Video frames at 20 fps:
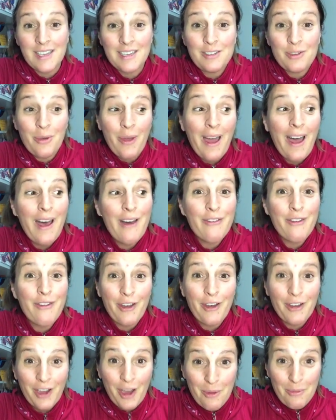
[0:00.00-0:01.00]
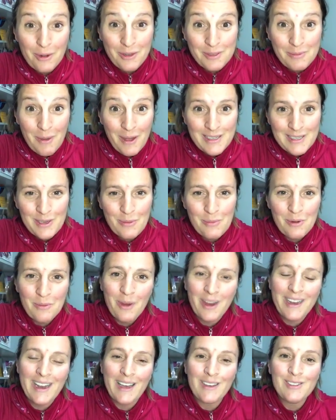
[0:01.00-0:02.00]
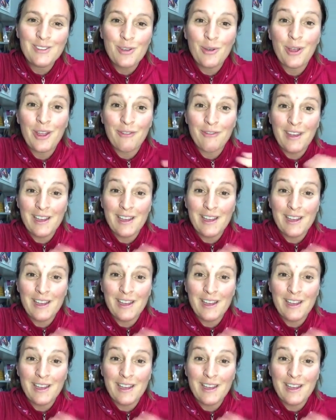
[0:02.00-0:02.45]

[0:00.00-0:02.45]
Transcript: I do have a couple of spots open right now, so if